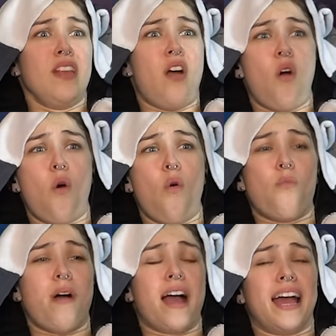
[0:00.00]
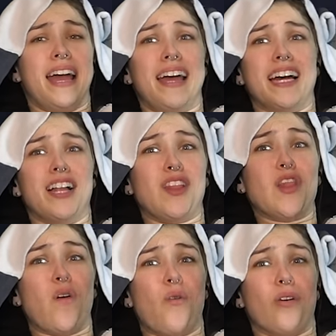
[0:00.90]
Oh my
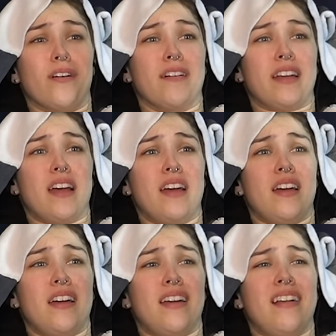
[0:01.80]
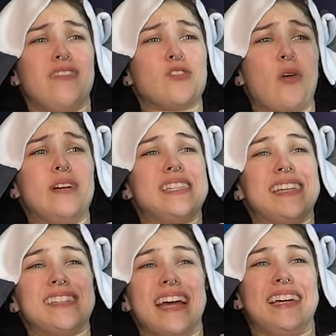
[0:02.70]
lord. There's always
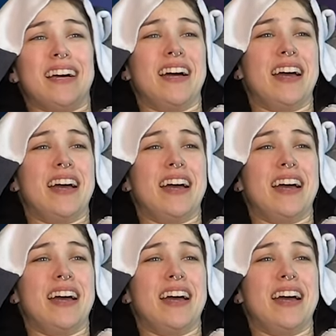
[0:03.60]
these like,